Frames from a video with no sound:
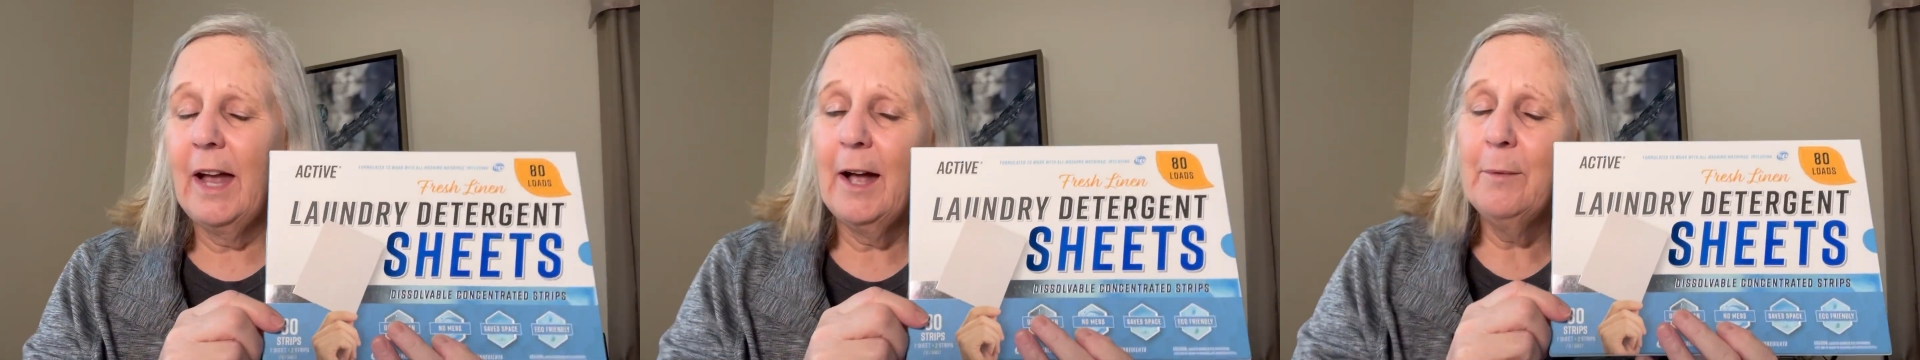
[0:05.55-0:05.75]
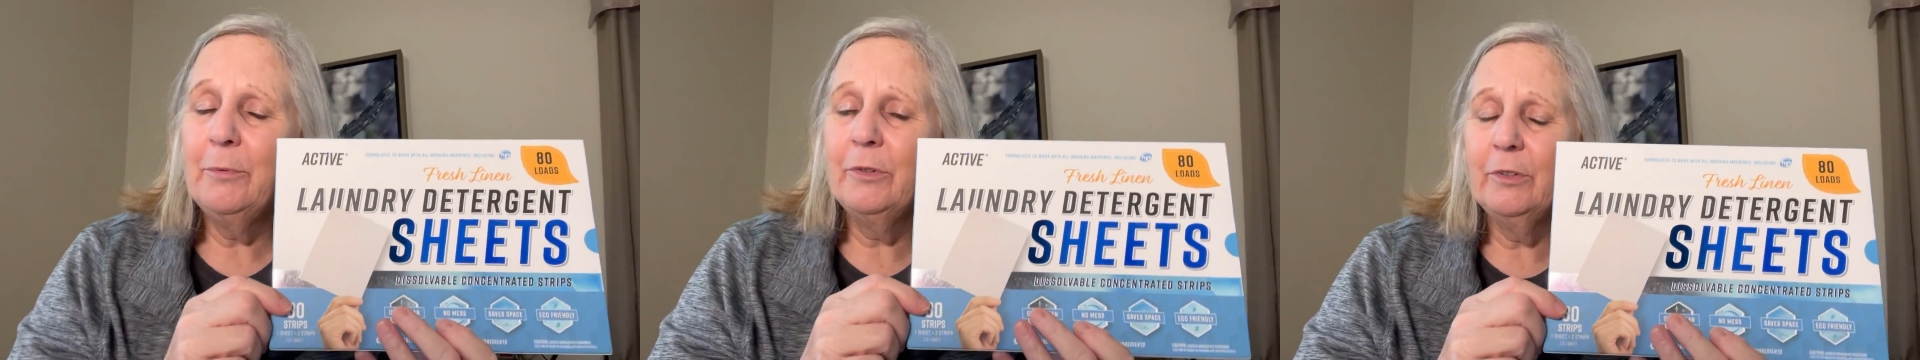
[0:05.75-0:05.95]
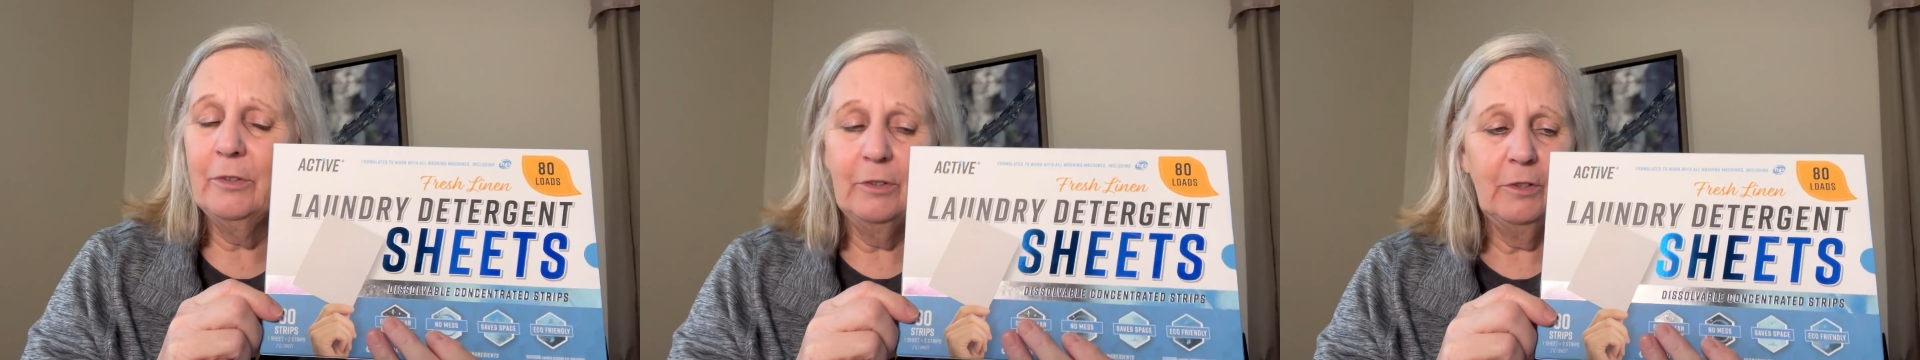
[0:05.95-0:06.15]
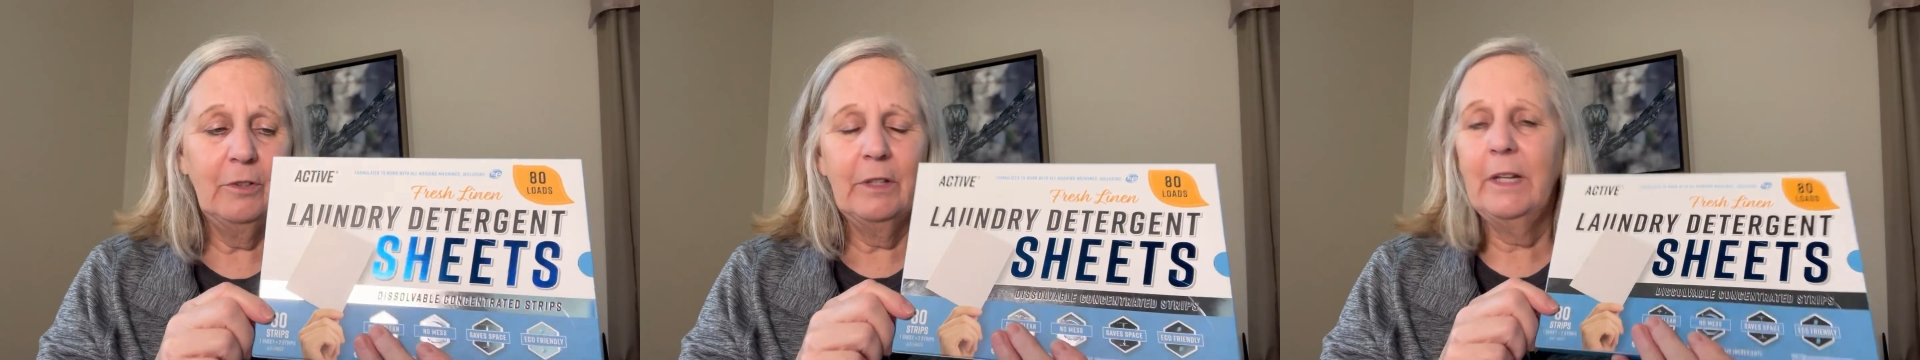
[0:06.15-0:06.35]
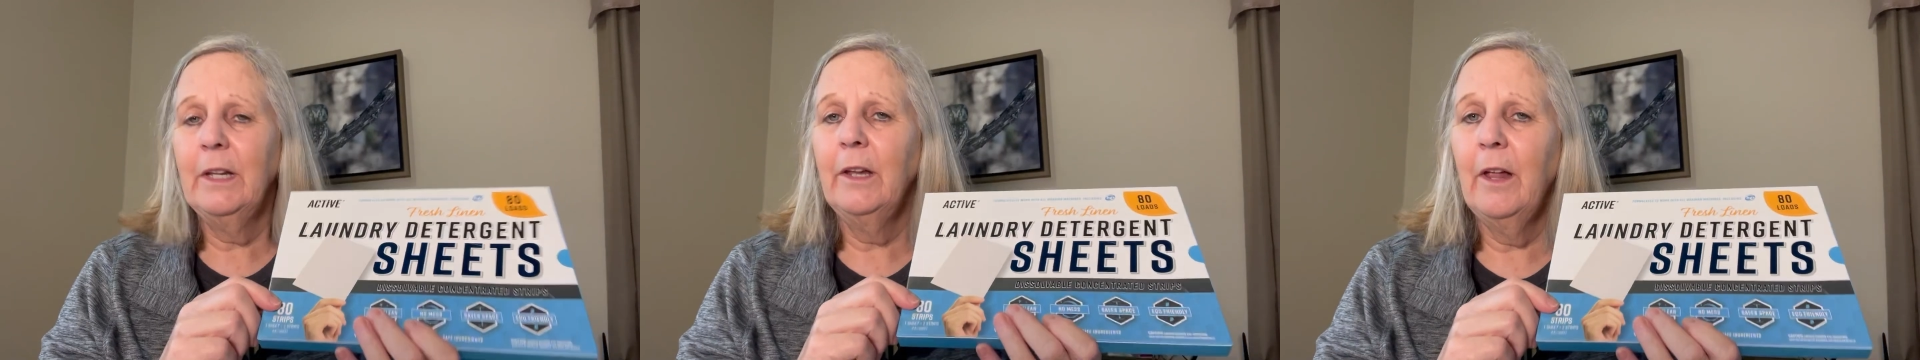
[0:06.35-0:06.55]

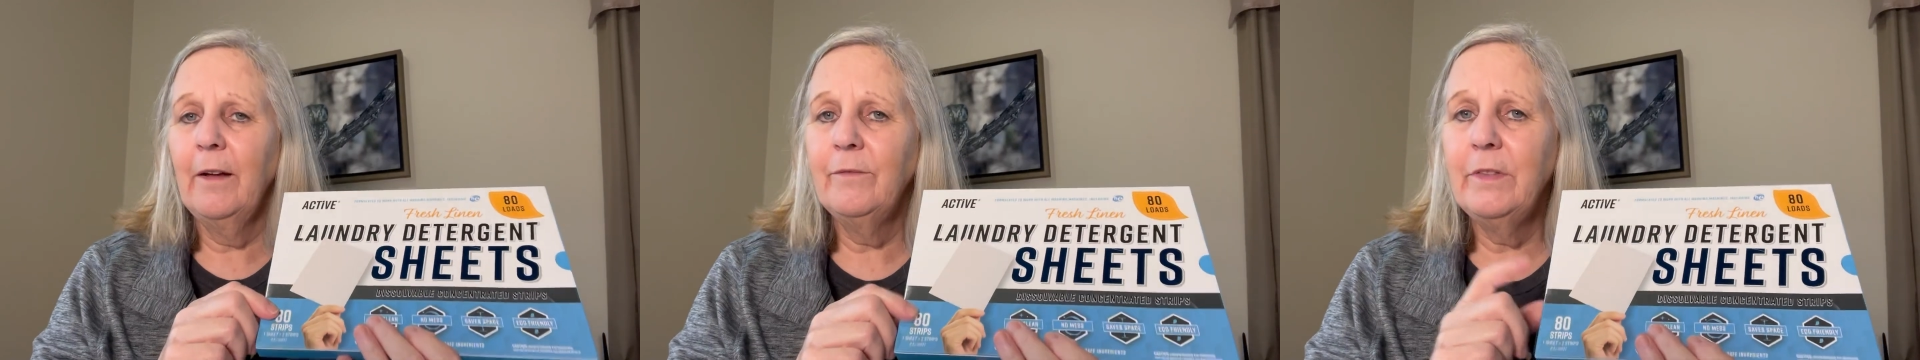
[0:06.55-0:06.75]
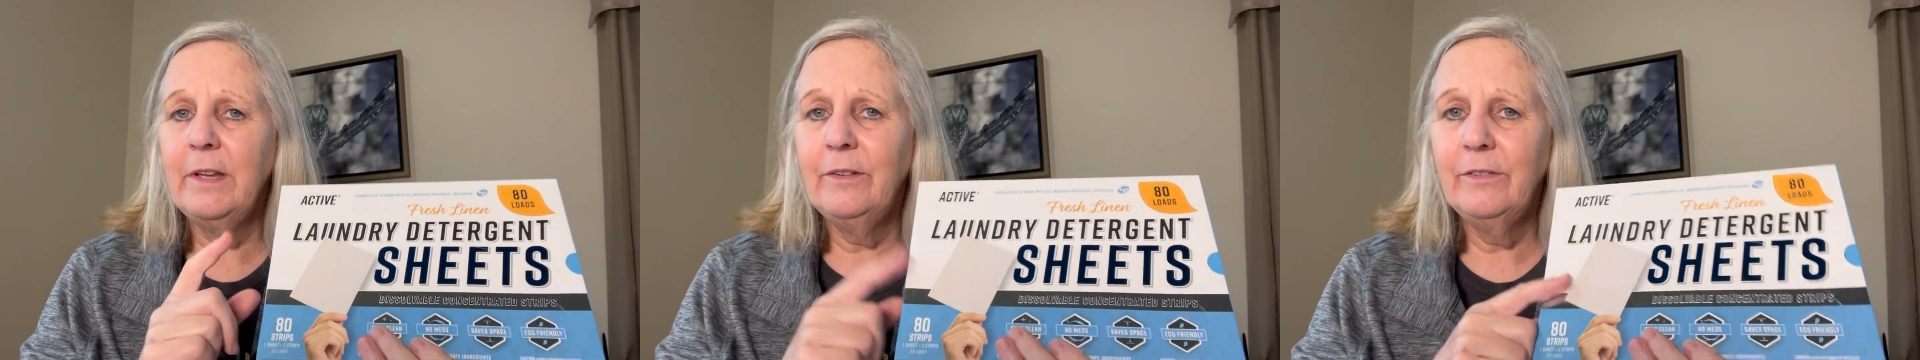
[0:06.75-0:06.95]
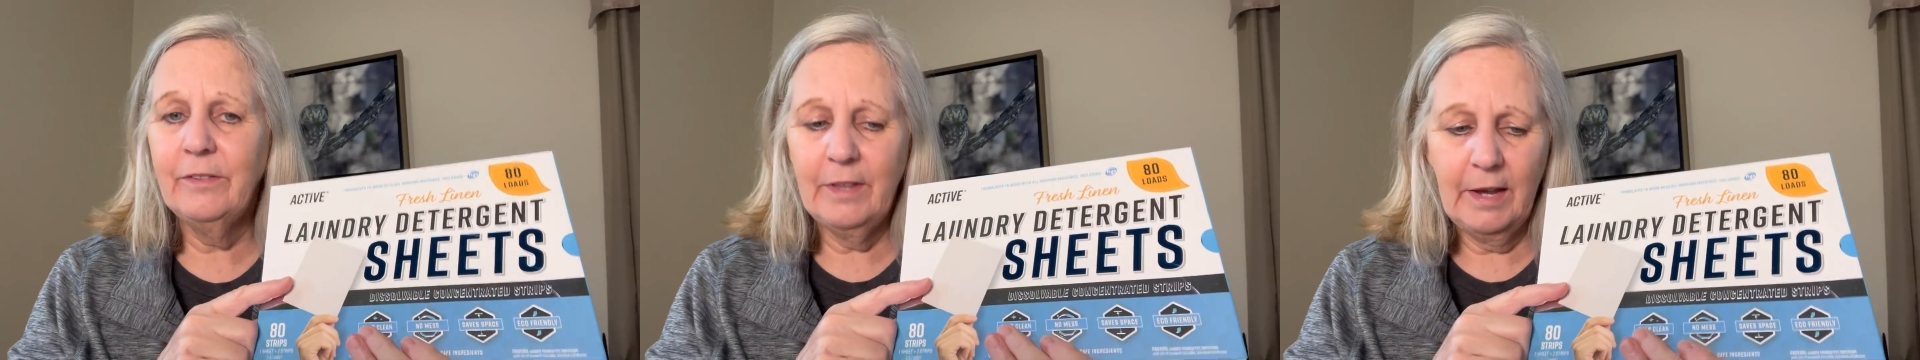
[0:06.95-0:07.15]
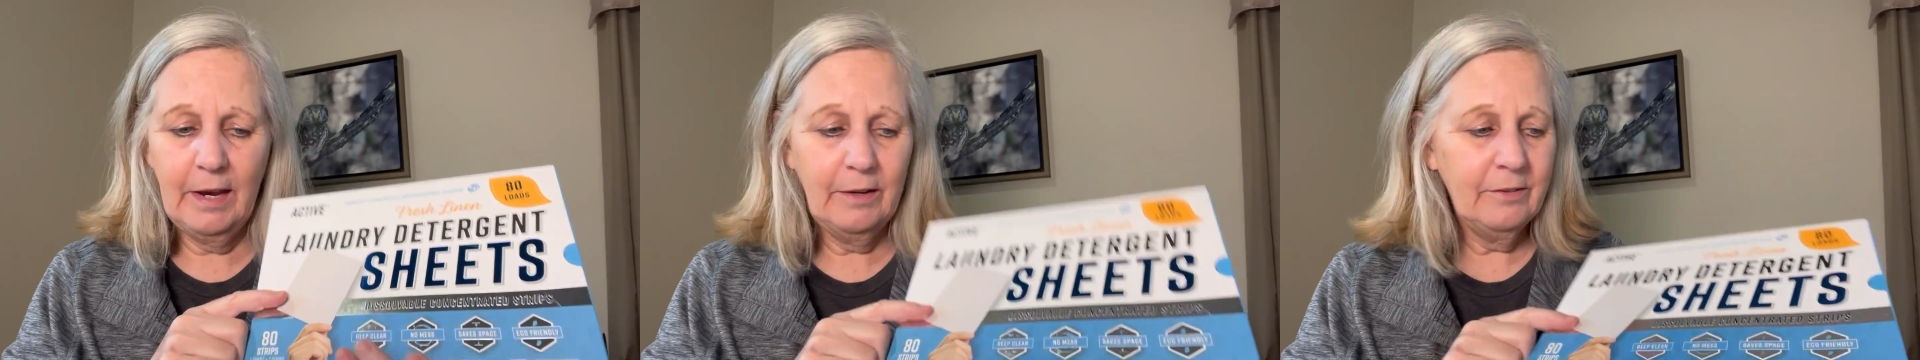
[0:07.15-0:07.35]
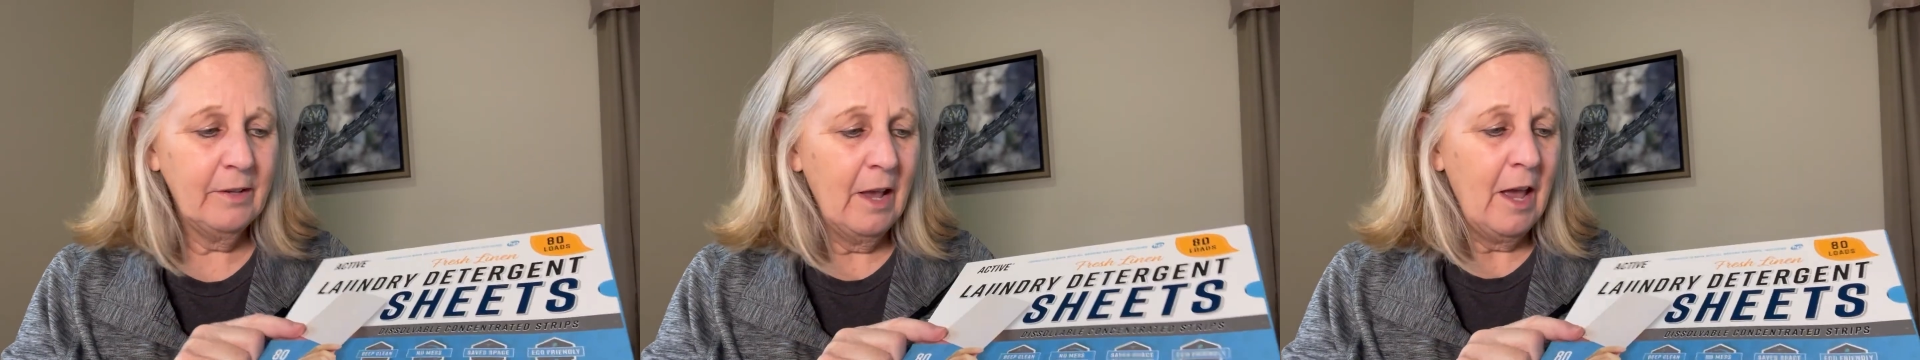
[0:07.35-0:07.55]
absolutely love these
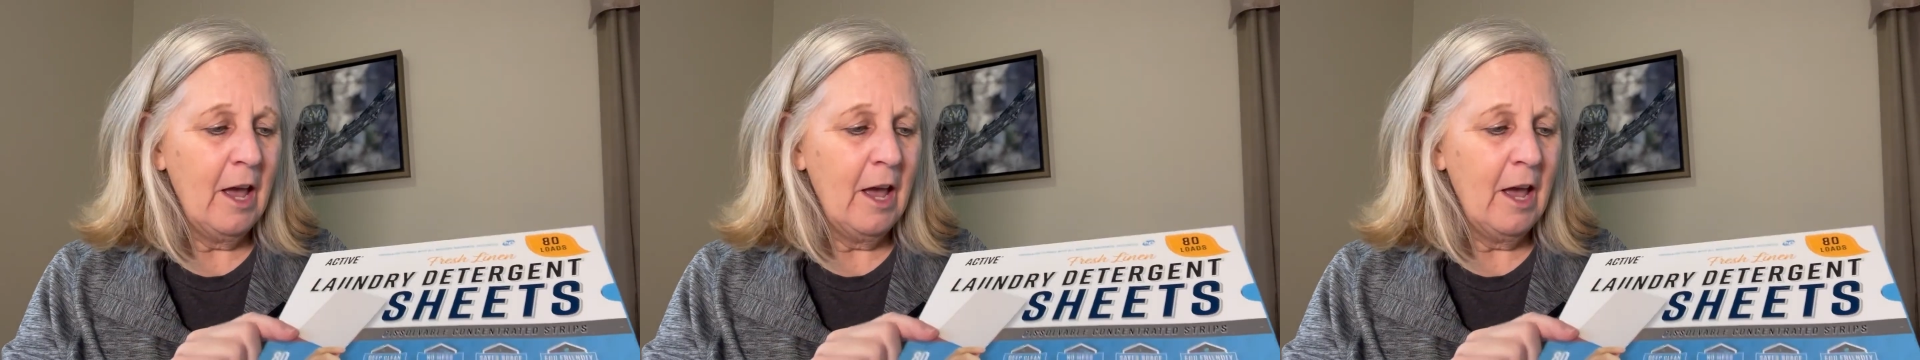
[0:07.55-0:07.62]
things.